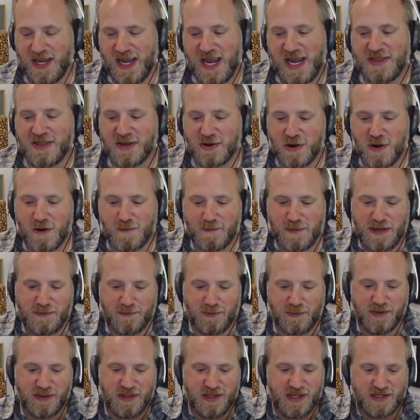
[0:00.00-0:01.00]
And there are
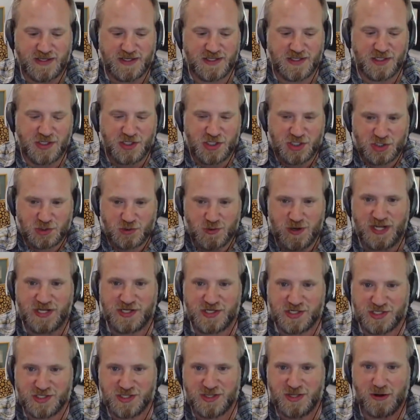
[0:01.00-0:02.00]
people that
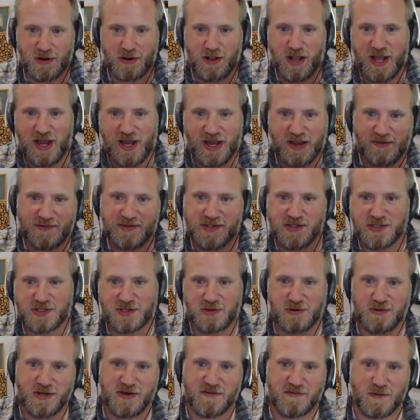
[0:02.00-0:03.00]
stretch their lives in
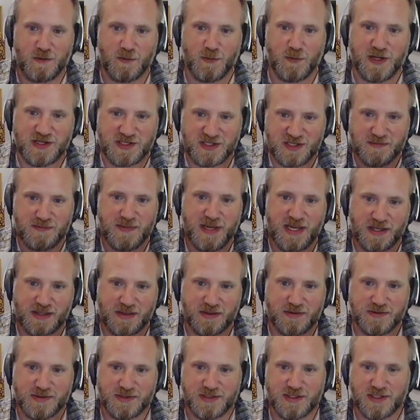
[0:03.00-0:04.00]
certain different ways to make
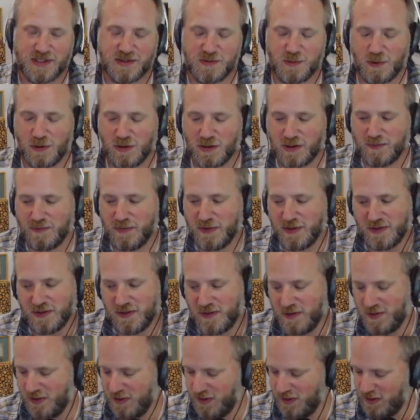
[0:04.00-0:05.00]
those things work, but
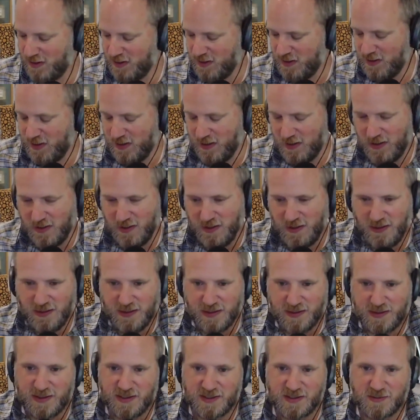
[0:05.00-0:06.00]

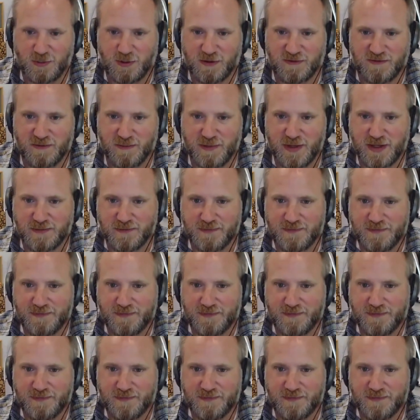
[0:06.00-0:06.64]
it doesn't work for me.